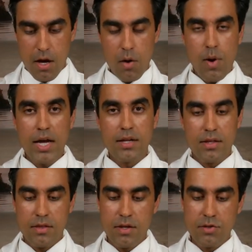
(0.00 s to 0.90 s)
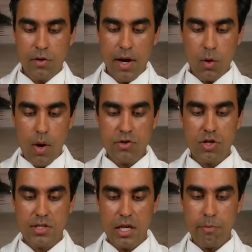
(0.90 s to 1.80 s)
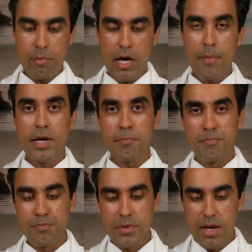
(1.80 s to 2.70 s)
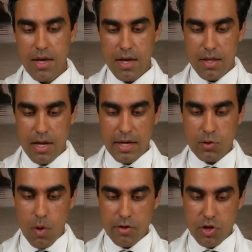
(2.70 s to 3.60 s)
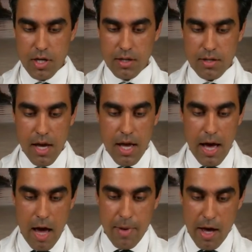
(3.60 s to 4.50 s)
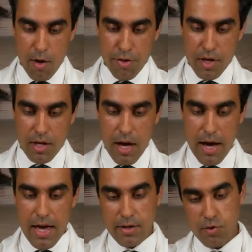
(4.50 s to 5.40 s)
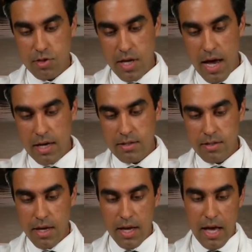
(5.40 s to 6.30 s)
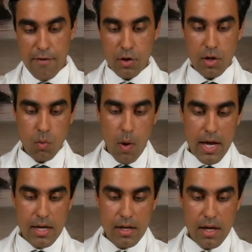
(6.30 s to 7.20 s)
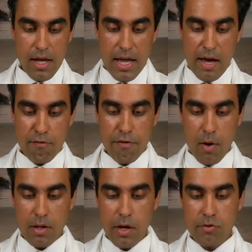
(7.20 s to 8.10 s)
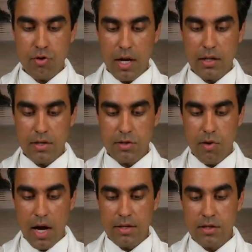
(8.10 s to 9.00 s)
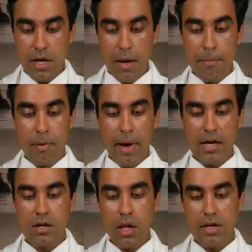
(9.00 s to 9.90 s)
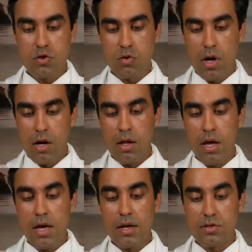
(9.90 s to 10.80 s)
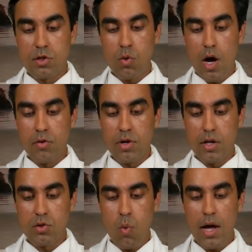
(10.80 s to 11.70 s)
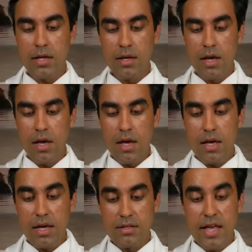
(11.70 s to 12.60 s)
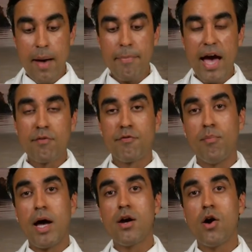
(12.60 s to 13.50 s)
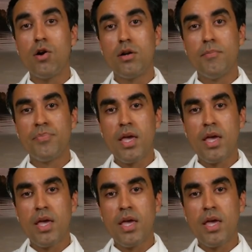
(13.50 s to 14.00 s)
All right, these are great questions. Keep them coming. The next question is I'm healthy, I exercise, I have a good weight, and I have very low triglycerides, but my cholesterol is 220 is that bad for my heart?